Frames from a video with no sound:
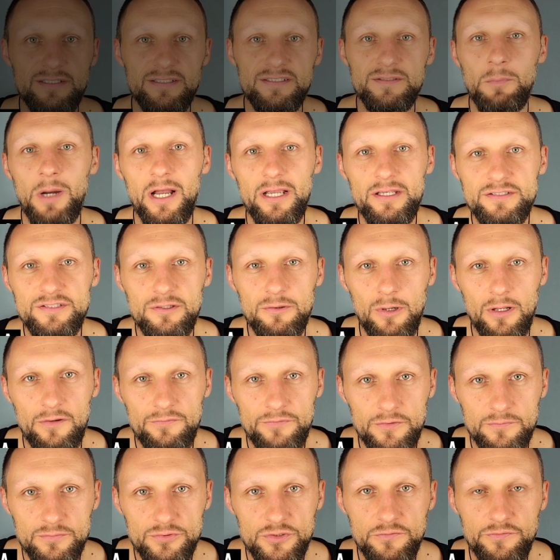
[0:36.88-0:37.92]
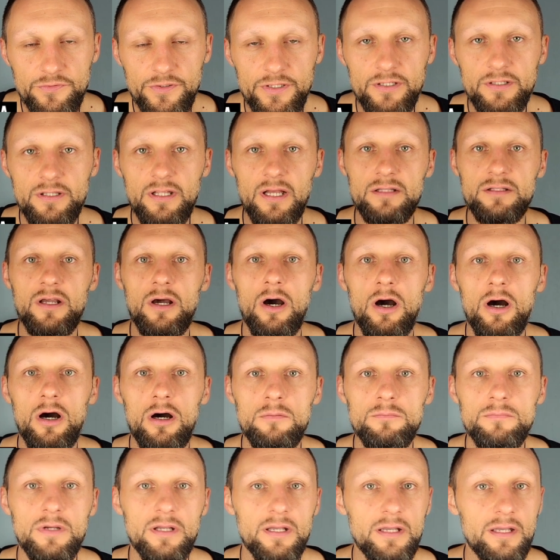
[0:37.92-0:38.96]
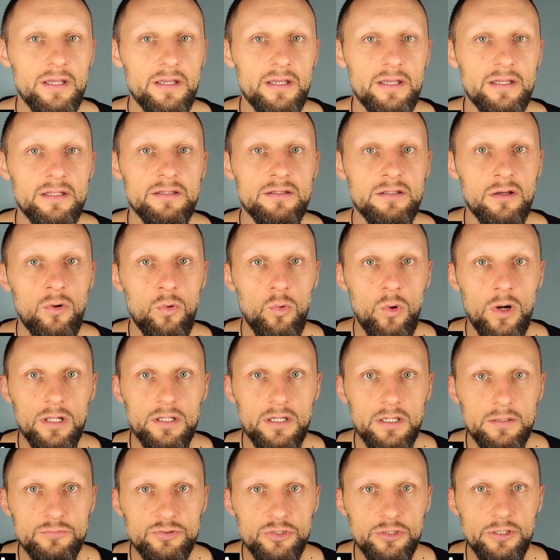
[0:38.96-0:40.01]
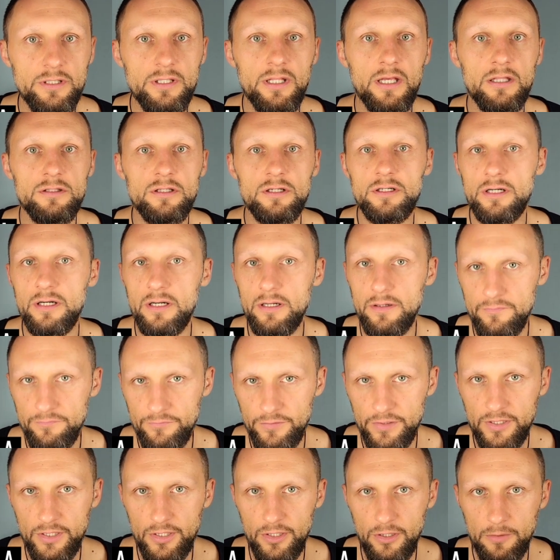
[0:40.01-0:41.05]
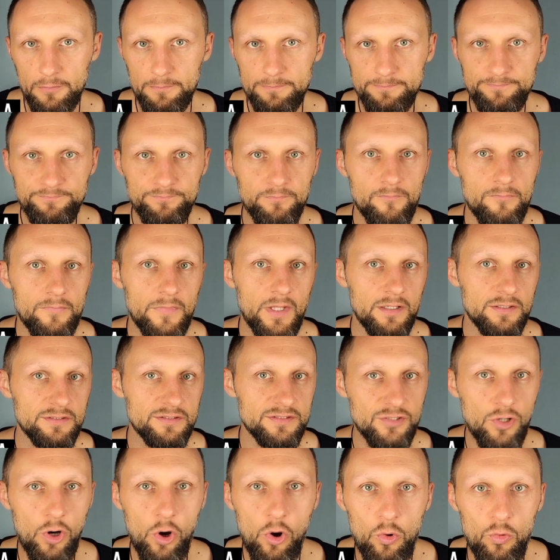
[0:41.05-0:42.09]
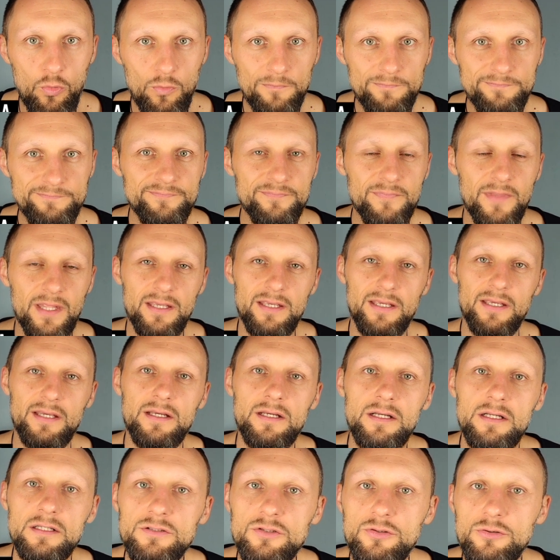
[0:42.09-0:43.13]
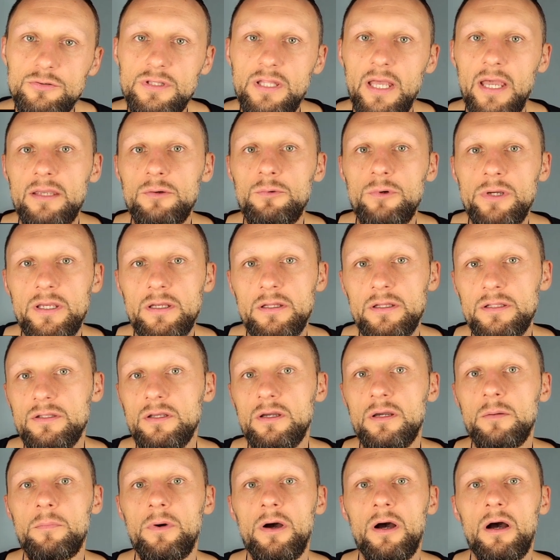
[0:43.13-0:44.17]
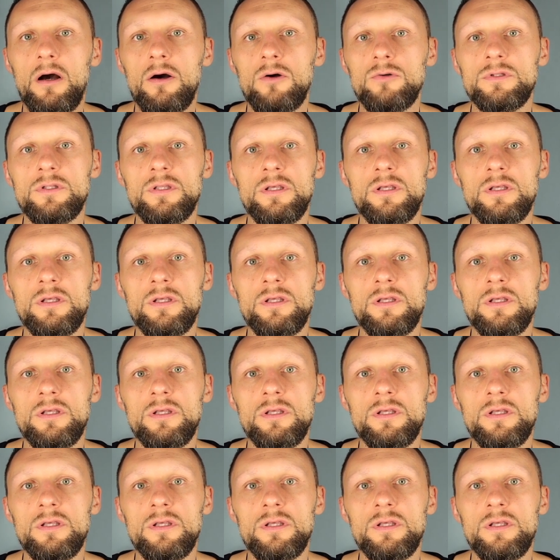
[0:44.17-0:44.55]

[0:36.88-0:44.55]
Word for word: Mike Sygula from TruthTheory.com and welcome to another video. So, today we're gonna talk about